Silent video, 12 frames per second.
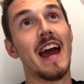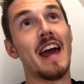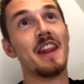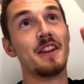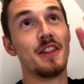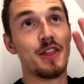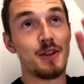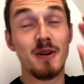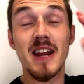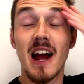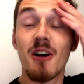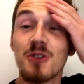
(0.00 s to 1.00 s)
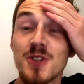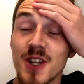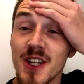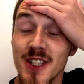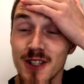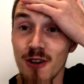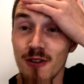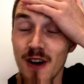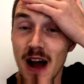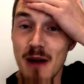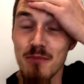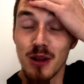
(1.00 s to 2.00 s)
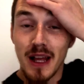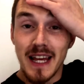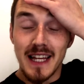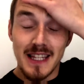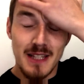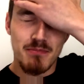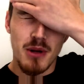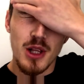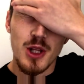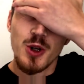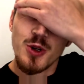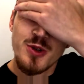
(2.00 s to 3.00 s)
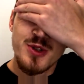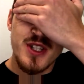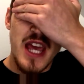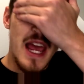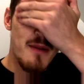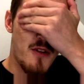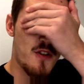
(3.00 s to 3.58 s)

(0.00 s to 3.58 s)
and 3 hours on it so far playing this balloons game.